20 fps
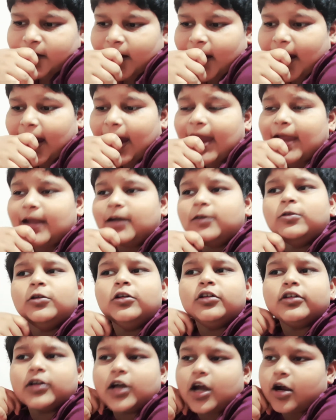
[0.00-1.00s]
Anne
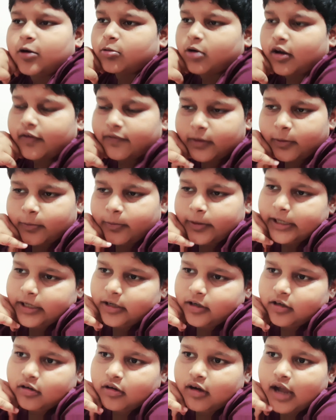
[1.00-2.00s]
looked out of the
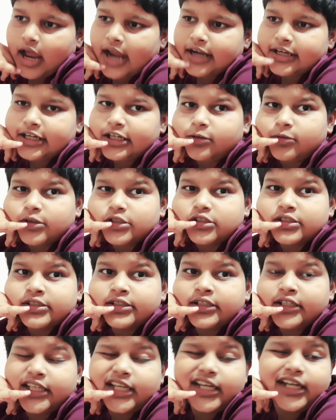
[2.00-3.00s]
window and it
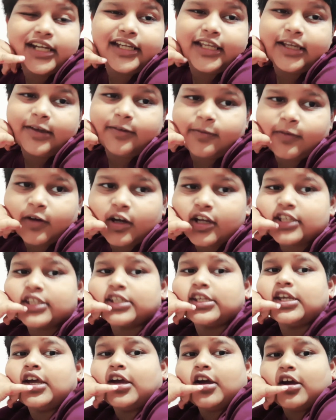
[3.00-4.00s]
was
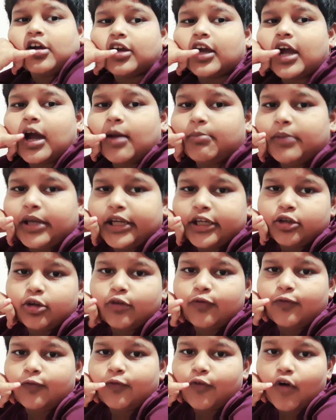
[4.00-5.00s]
coming
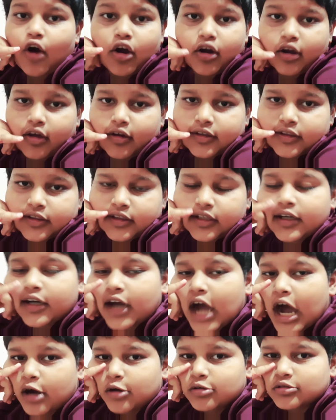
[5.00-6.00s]
to fall on the
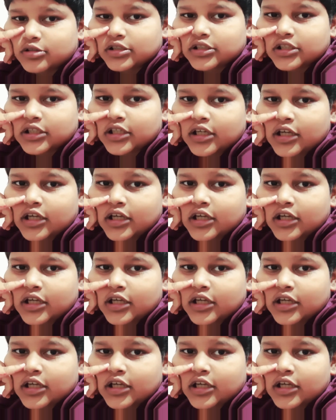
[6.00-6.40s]
house.